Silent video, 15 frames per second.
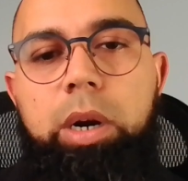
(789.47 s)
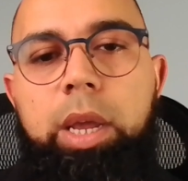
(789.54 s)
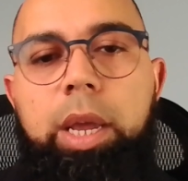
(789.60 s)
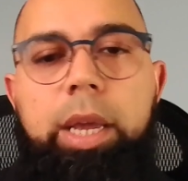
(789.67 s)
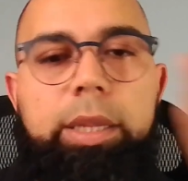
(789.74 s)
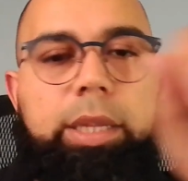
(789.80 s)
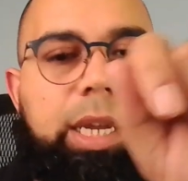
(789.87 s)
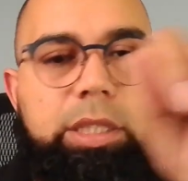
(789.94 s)

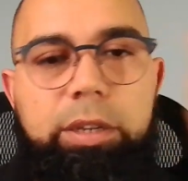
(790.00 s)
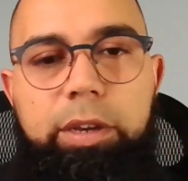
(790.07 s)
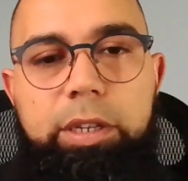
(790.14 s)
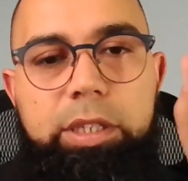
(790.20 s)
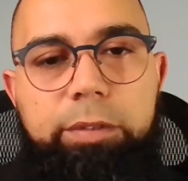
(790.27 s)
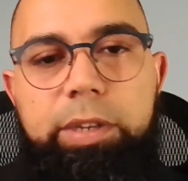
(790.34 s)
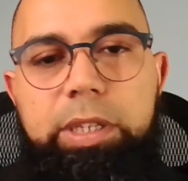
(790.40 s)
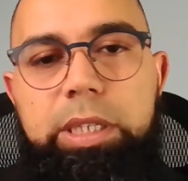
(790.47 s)
It's a
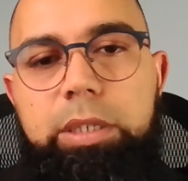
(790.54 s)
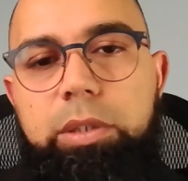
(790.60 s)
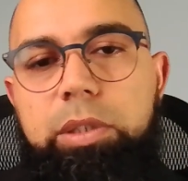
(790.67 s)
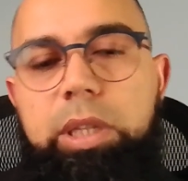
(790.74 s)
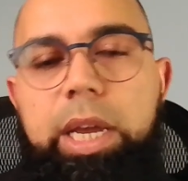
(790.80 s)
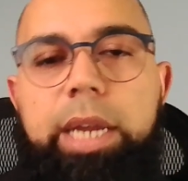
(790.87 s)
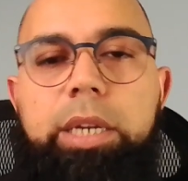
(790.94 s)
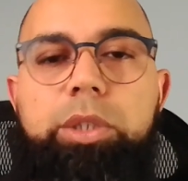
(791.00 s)
physical
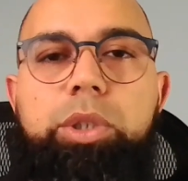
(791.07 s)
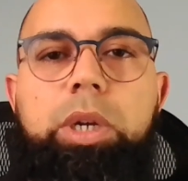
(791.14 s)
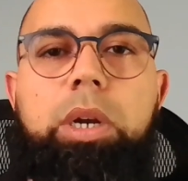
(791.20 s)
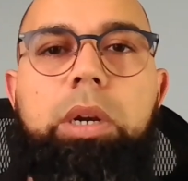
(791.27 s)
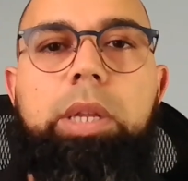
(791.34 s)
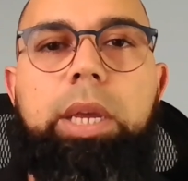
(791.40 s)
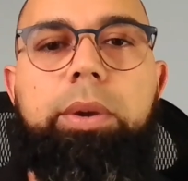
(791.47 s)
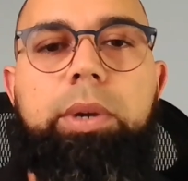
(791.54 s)
sliding shutter that
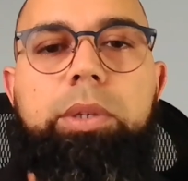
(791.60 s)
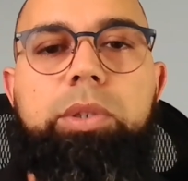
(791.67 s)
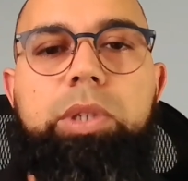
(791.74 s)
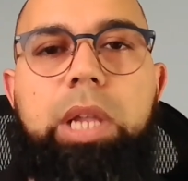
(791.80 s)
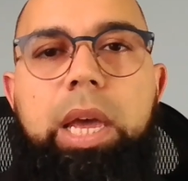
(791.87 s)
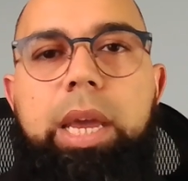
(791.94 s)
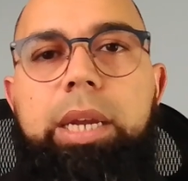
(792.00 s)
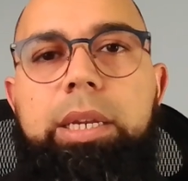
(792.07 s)
you can
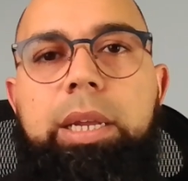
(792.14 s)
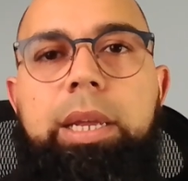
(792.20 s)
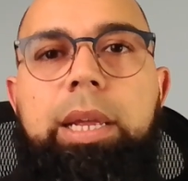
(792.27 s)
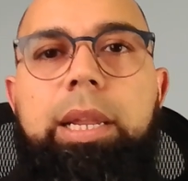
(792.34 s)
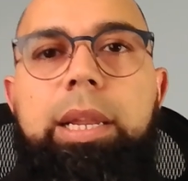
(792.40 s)
slide like